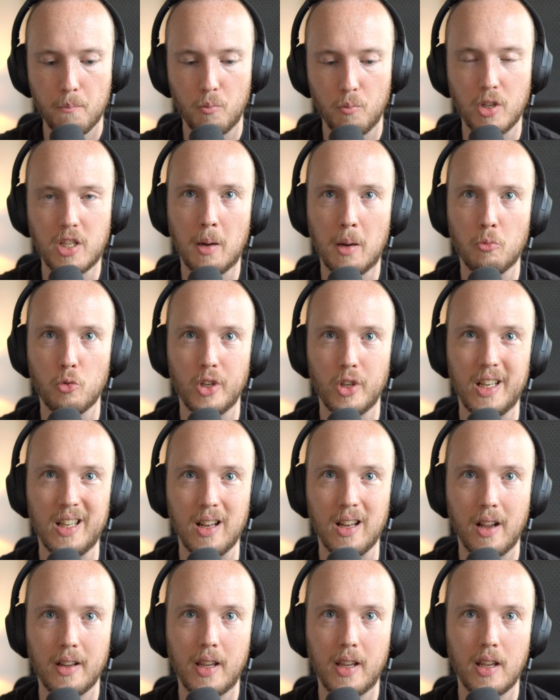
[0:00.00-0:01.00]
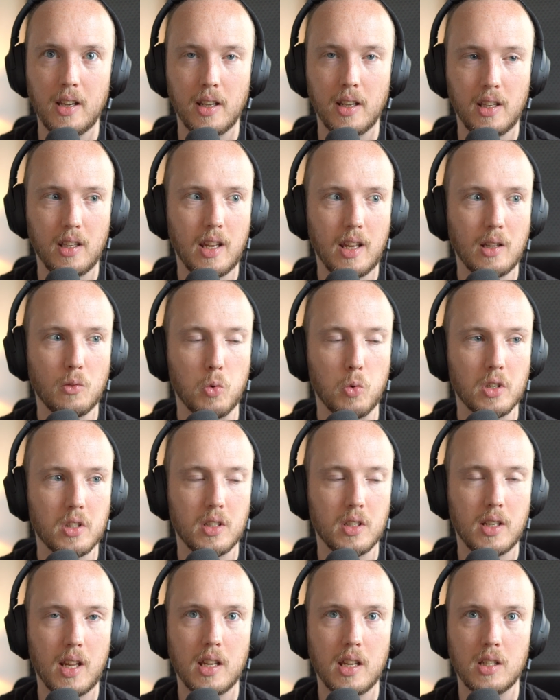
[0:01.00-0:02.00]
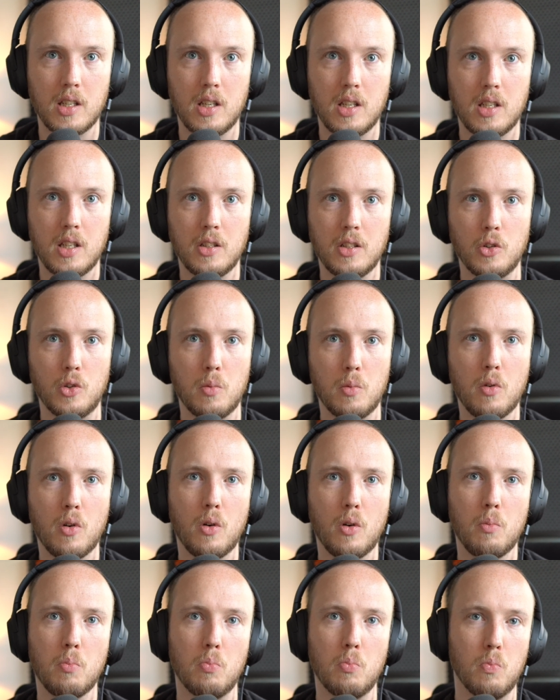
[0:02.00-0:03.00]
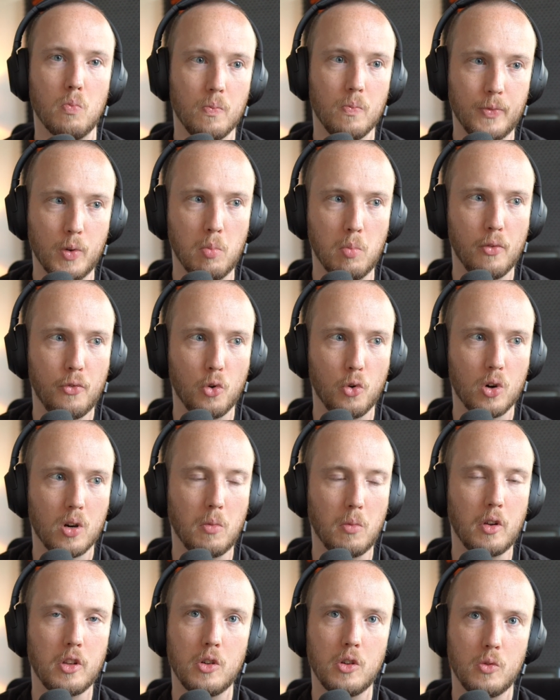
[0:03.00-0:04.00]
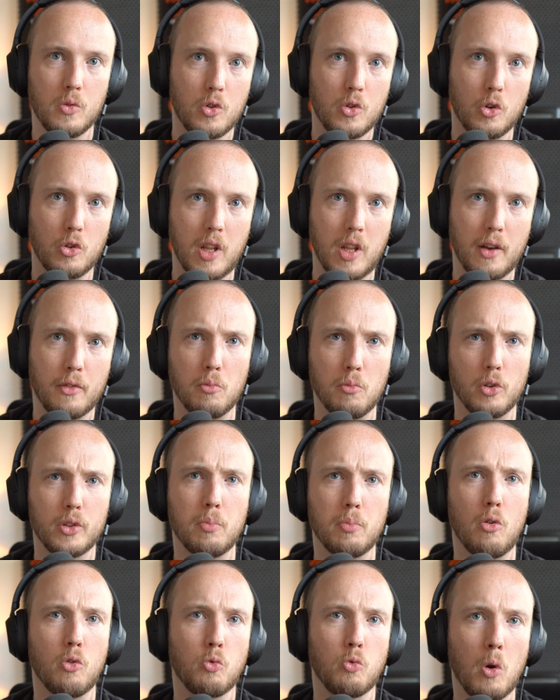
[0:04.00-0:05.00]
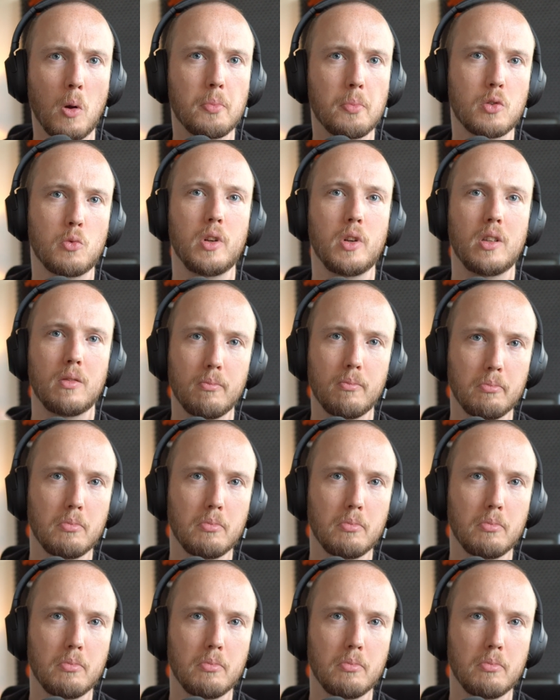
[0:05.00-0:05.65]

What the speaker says: which I'm really liking, and that wasn't as easy to do before. Well, you could have multiple ROPs with